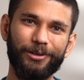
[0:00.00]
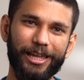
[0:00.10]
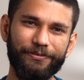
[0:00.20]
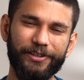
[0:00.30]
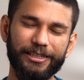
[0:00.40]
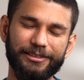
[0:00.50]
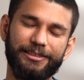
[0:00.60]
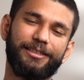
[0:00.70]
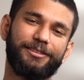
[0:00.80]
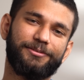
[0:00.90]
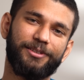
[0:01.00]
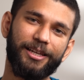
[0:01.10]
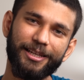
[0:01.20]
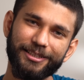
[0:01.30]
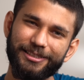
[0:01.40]
Live Text is,
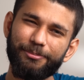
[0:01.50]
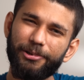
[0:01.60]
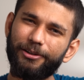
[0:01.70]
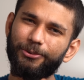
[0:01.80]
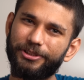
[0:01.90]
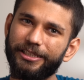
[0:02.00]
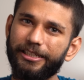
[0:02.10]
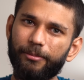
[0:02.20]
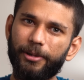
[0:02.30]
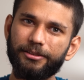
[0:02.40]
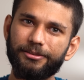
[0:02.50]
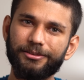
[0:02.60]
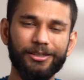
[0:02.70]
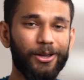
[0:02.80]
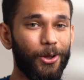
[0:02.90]
similar to Siri commands,
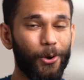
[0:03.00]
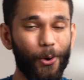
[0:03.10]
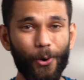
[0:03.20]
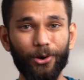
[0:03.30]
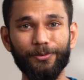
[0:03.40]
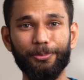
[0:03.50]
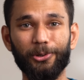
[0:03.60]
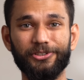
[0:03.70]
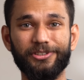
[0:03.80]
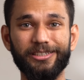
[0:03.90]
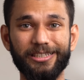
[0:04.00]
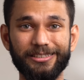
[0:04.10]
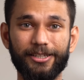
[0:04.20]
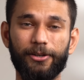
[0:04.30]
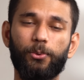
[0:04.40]
all of the processing is
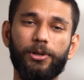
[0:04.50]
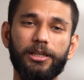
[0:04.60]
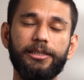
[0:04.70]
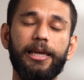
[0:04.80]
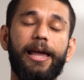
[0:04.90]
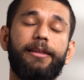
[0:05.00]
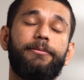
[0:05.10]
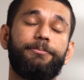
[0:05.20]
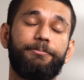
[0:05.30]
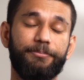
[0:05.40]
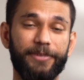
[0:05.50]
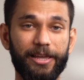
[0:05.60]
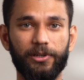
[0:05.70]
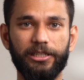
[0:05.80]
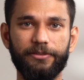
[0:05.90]
done locally and
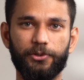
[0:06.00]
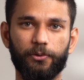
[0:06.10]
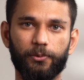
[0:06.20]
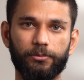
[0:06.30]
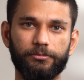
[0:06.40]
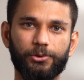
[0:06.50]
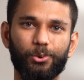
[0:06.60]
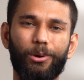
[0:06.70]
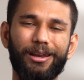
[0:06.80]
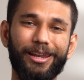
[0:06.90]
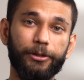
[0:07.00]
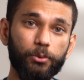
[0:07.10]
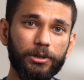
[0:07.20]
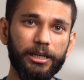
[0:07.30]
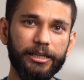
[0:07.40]
never leaves your phone. So unlike
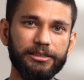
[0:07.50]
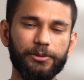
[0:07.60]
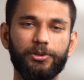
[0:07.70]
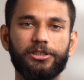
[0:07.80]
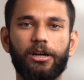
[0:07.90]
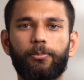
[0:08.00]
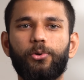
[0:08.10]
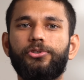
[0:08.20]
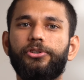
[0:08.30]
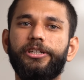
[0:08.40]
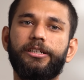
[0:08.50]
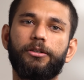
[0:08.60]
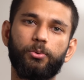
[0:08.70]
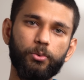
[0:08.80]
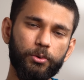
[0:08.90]
Google Lens, which uploads your data
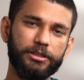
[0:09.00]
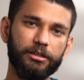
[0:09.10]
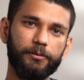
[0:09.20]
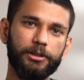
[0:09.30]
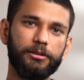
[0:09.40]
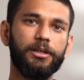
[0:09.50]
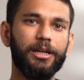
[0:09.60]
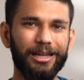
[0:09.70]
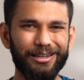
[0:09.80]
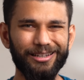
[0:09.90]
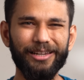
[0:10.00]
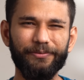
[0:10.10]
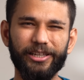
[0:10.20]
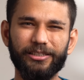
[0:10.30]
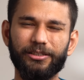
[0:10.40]
to Google server, Live
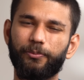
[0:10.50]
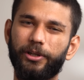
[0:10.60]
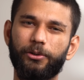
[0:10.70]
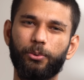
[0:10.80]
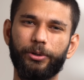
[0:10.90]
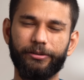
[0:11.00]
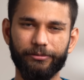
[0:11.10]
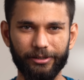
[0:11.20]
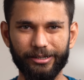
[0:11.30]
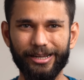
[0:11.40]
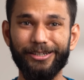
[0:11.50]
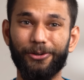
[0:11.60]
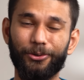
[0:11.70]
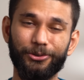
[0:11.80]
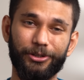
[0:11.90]
Text will do it right
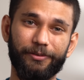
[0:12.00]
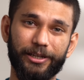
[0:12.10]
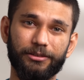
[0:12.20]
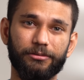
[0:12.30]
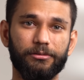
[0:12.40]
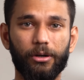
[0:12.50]
on your device.